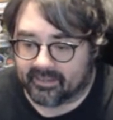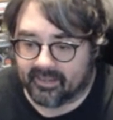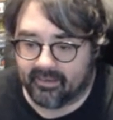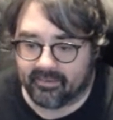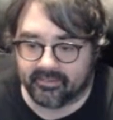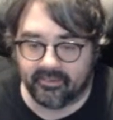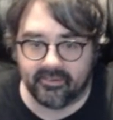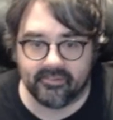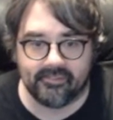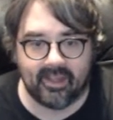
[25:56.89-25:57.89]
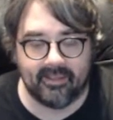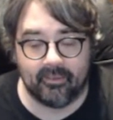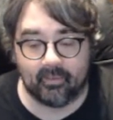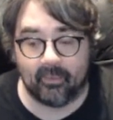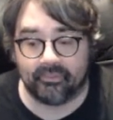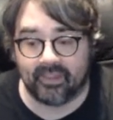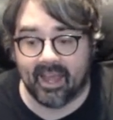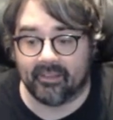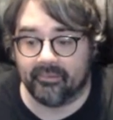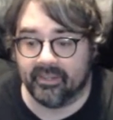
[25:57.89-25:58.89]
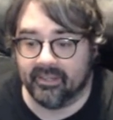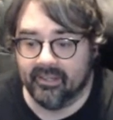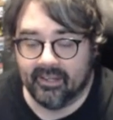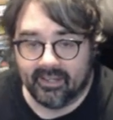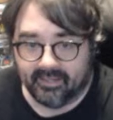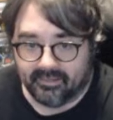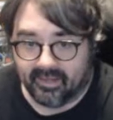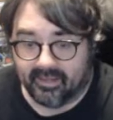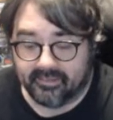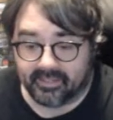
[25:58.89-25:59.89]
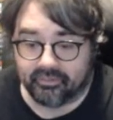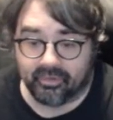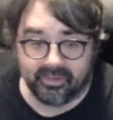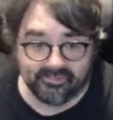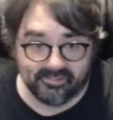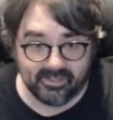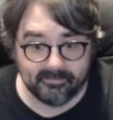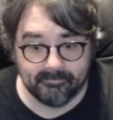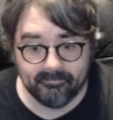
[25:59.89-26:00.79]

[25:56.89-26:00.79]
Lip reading: characters and the Rogues Gallery in Dick Tracy.